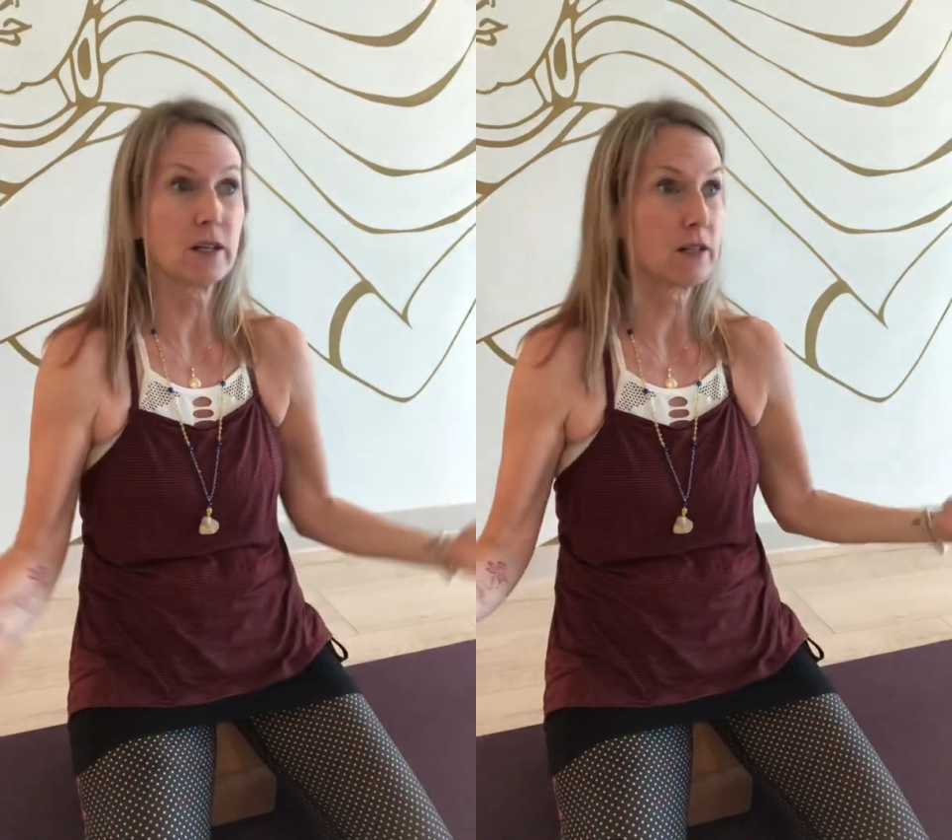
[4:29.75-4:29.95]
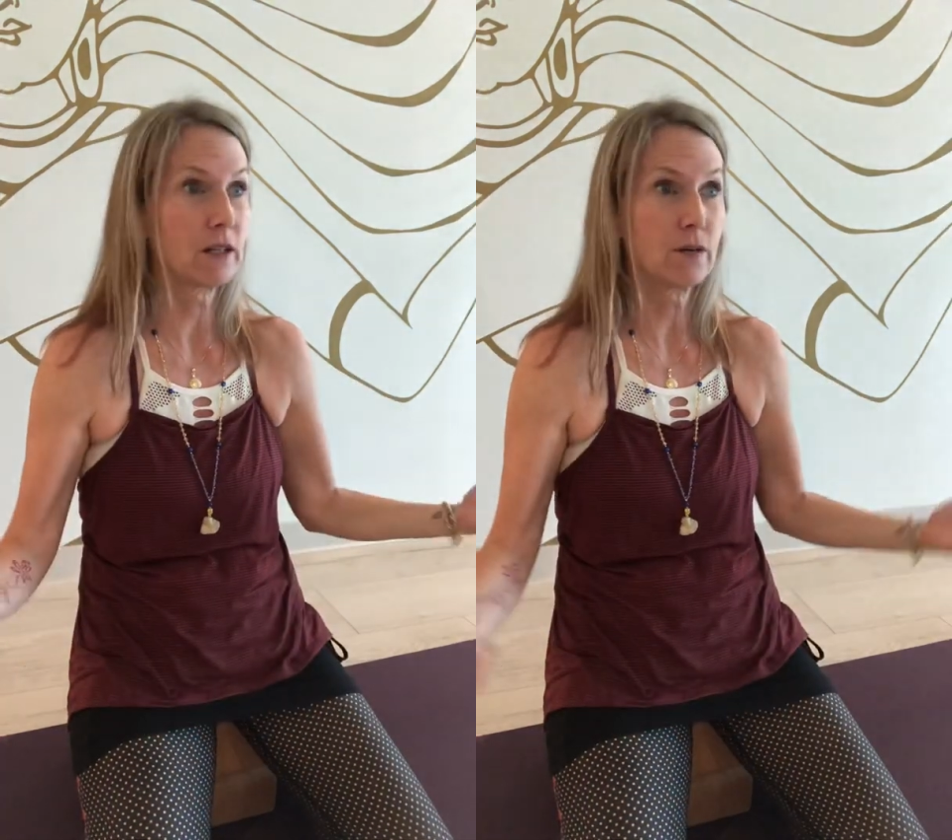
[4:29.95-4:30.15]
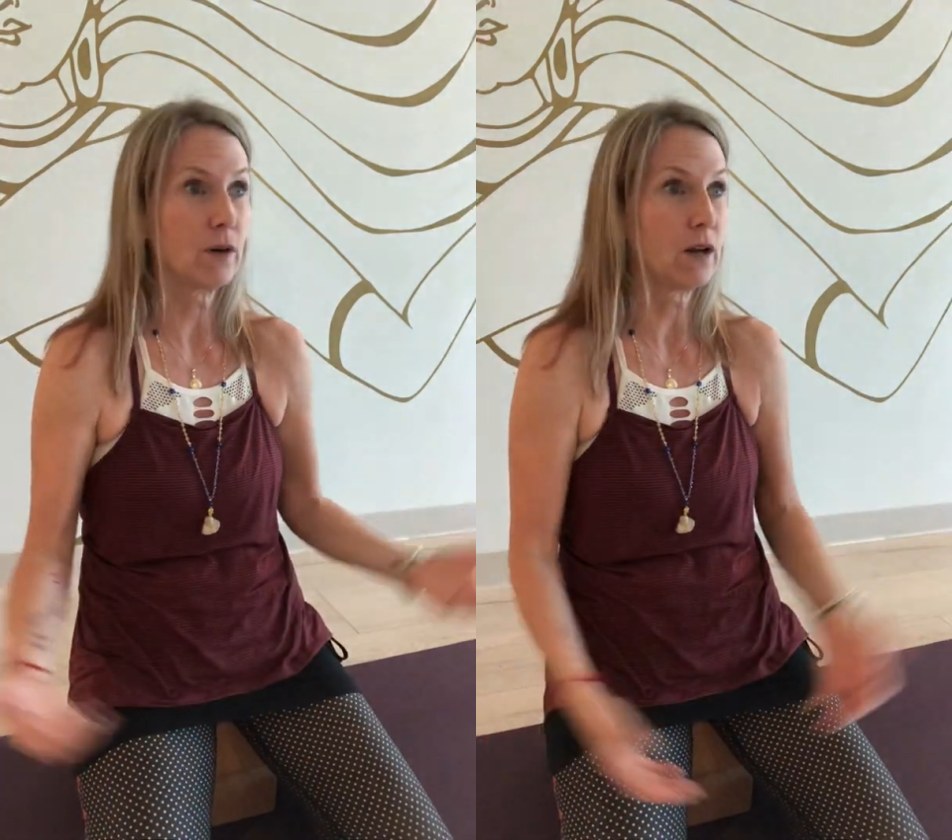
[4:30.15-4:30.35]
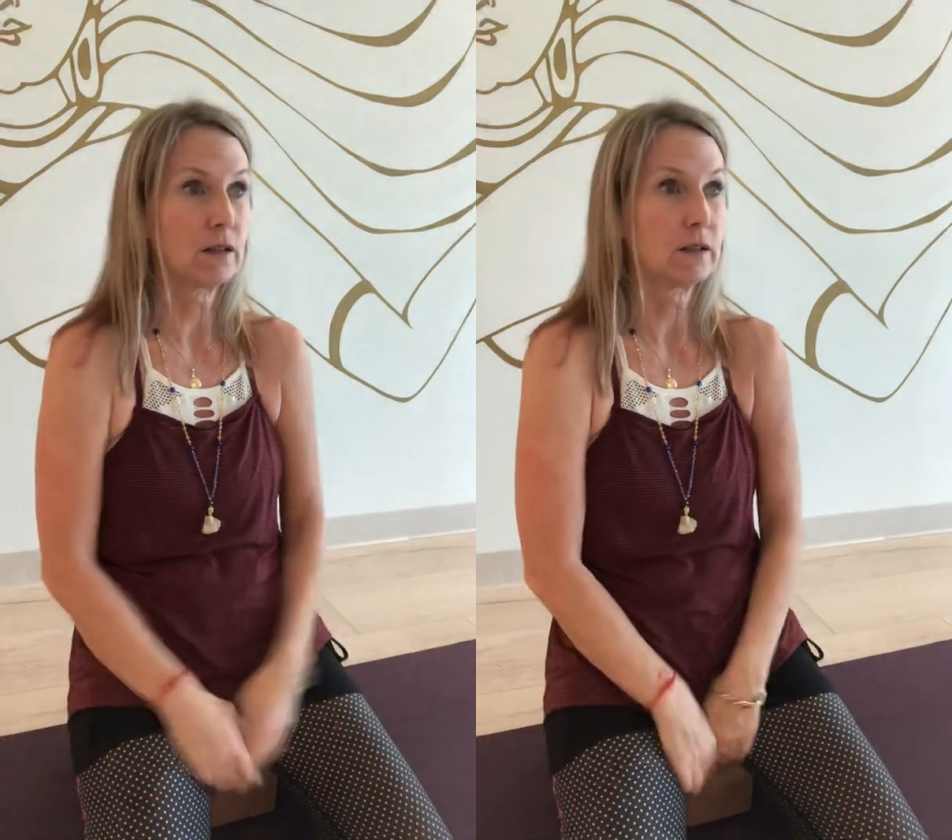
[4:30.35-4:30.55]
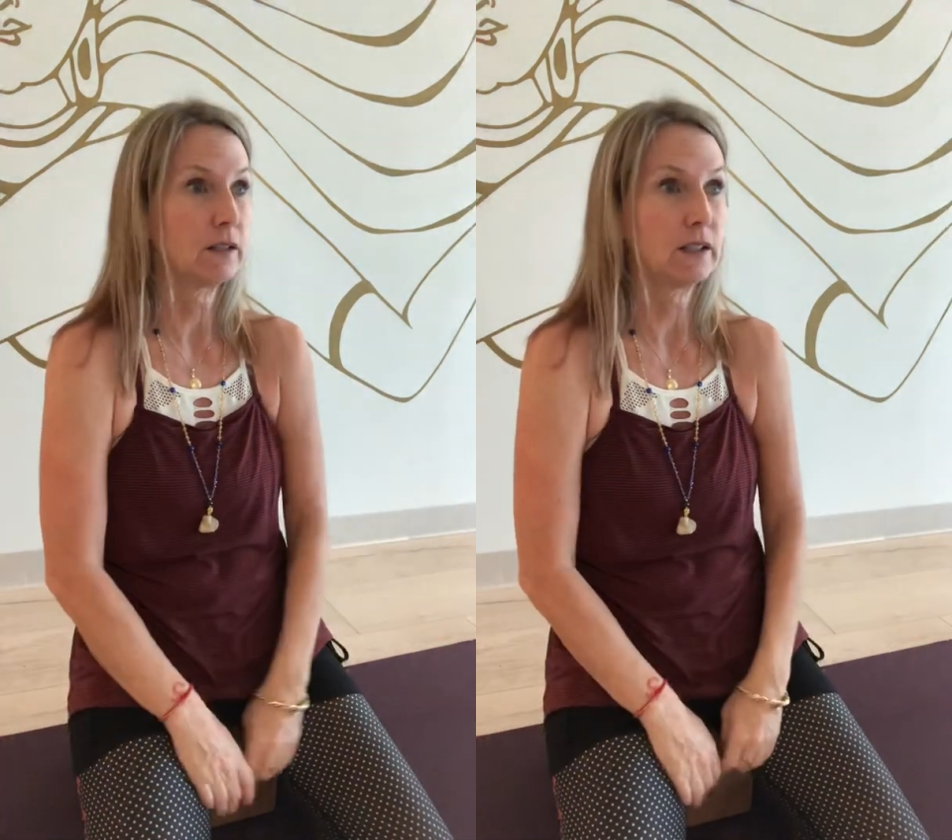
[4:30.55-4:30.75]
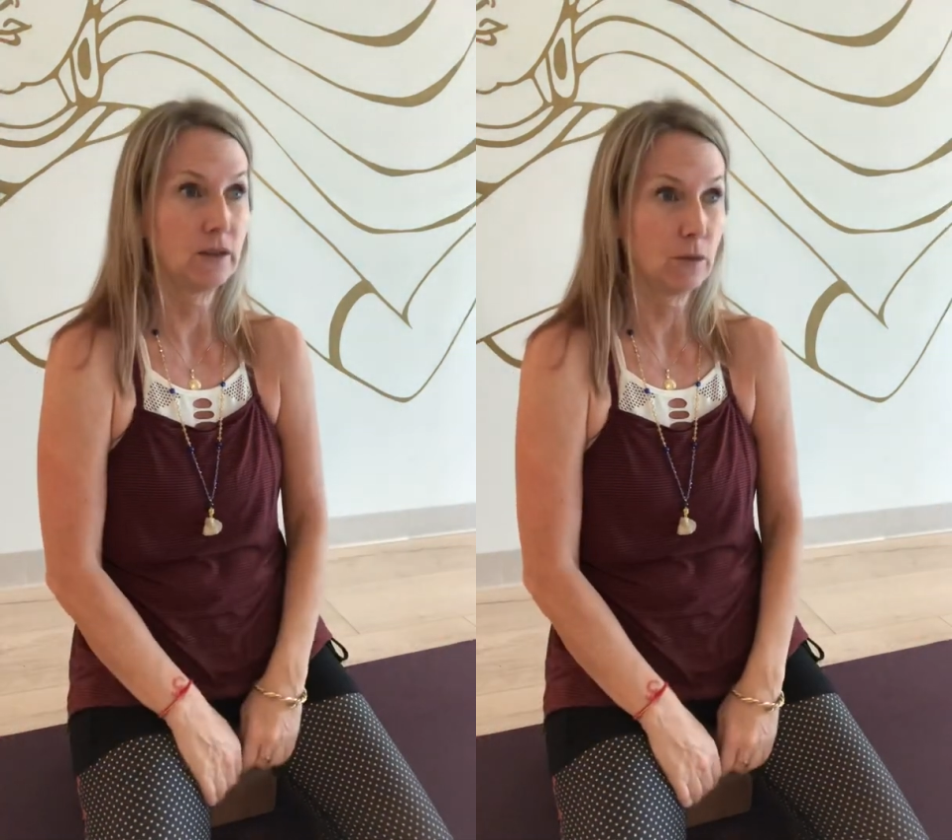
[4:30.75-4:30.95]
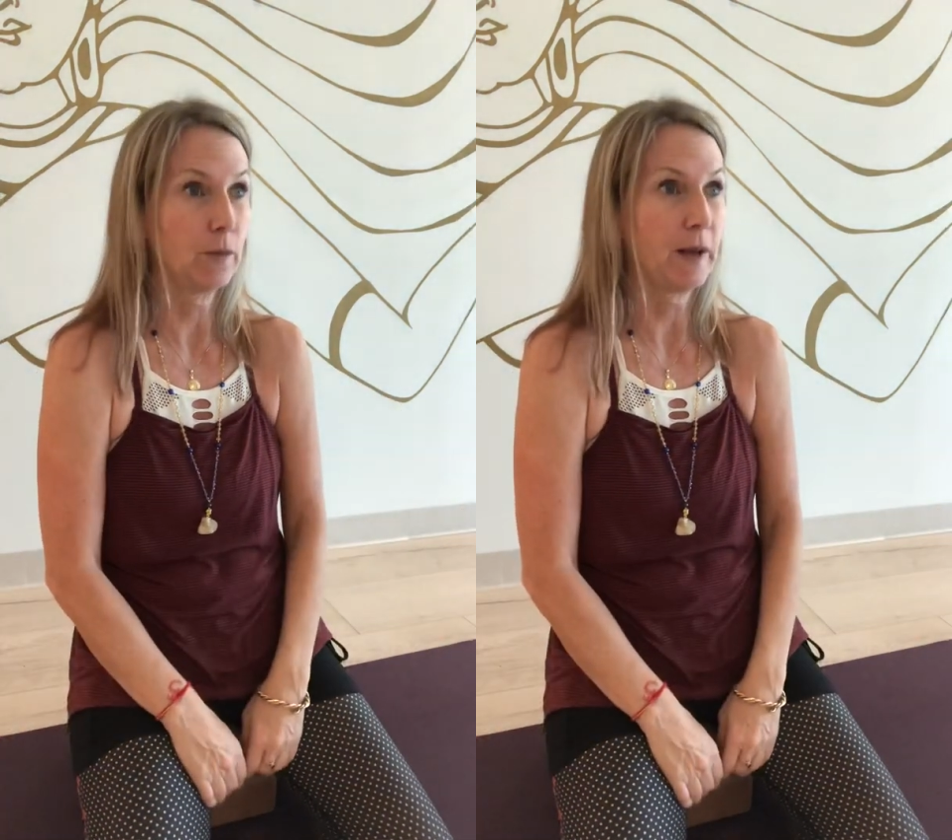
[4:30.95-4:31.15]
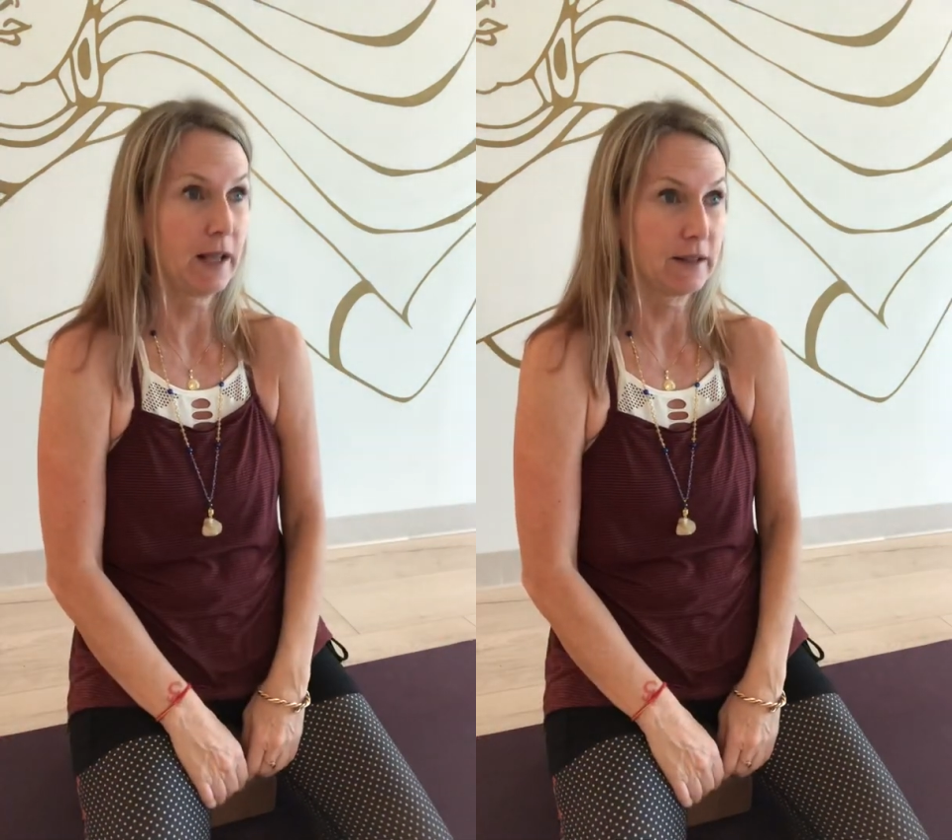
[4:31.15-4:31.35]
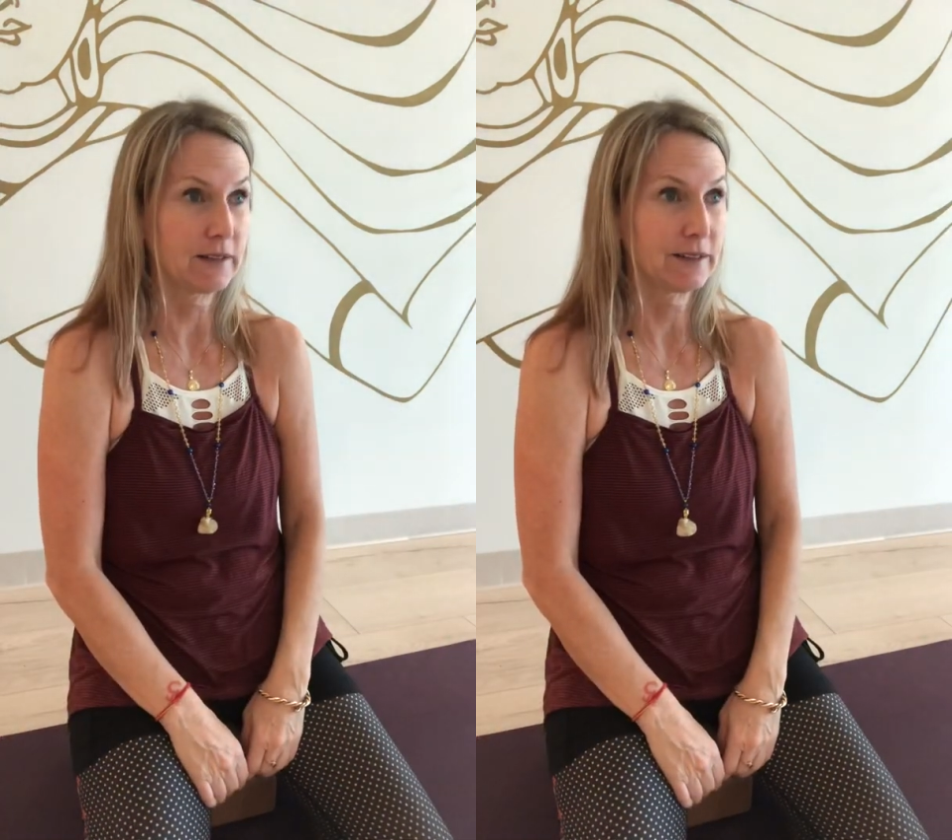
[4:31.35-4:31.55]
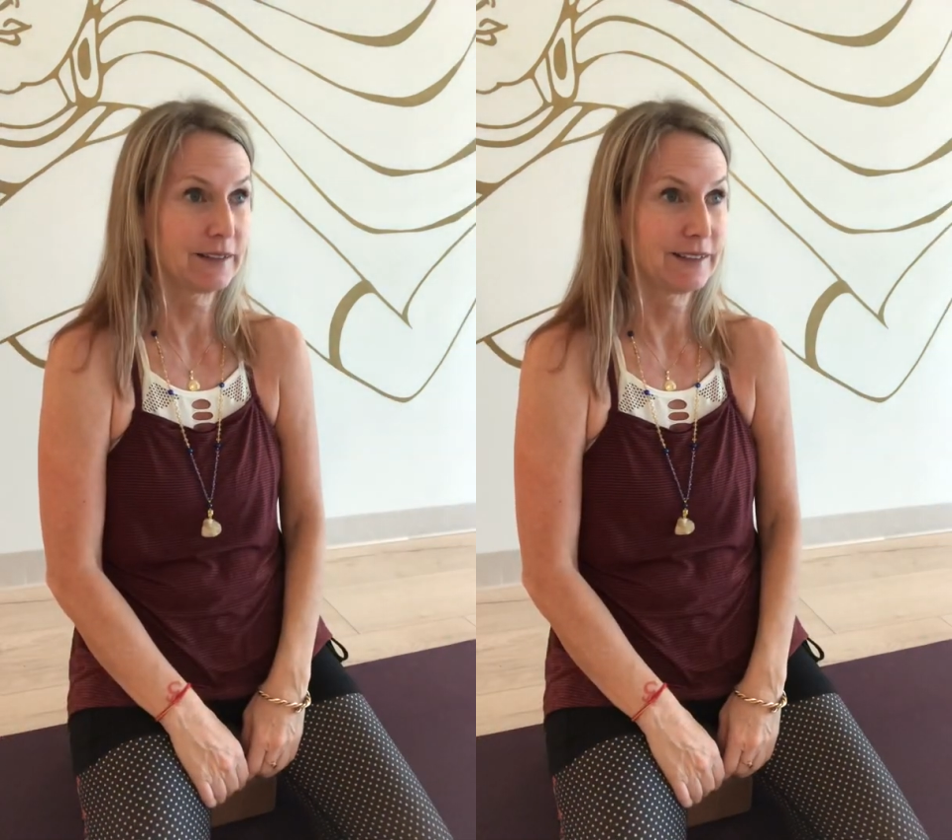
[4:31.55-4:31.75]
nothing wrong. It will
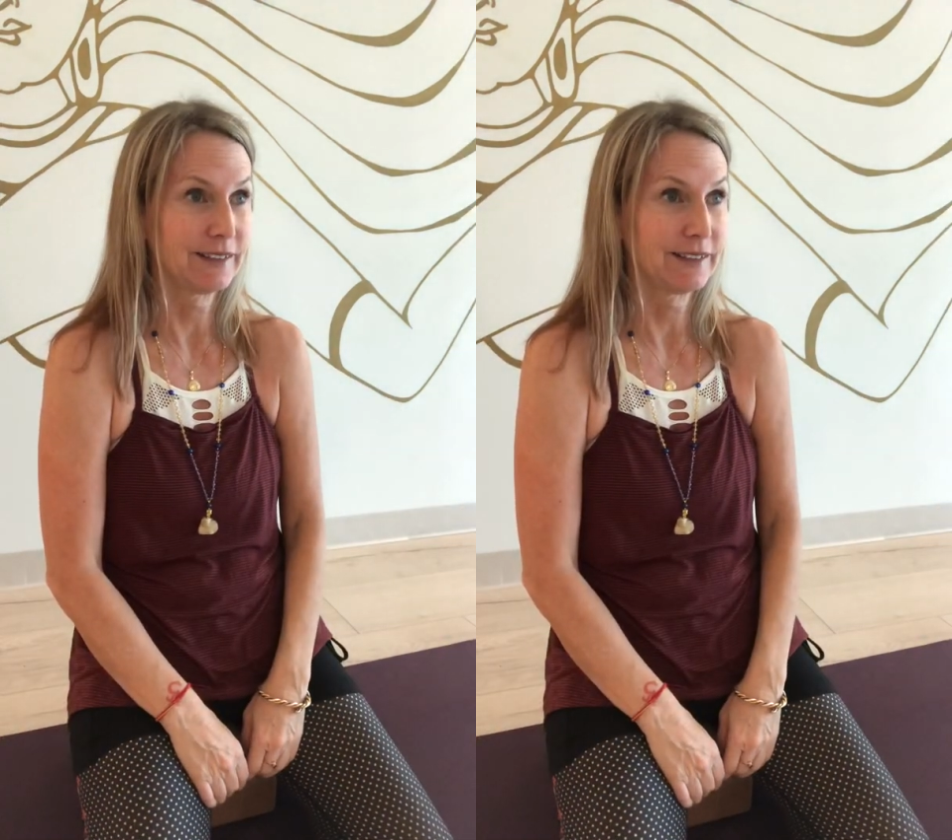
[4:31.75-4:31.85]
pass.